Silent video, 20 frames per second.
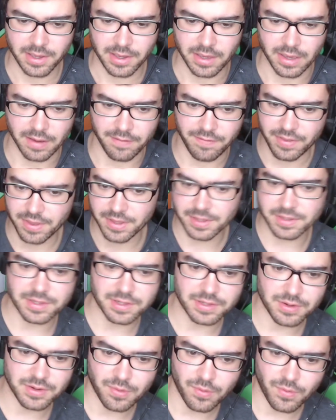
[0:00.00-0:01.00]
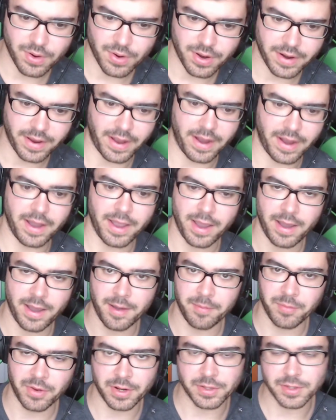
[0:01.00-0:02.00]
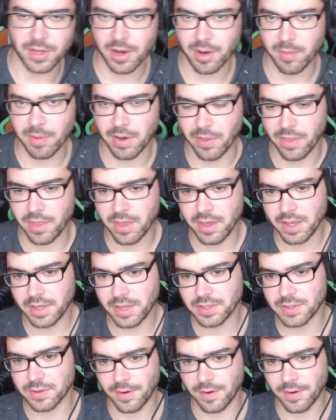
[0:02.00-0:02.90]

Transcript: if this doesn't work, I'm going to talk about this.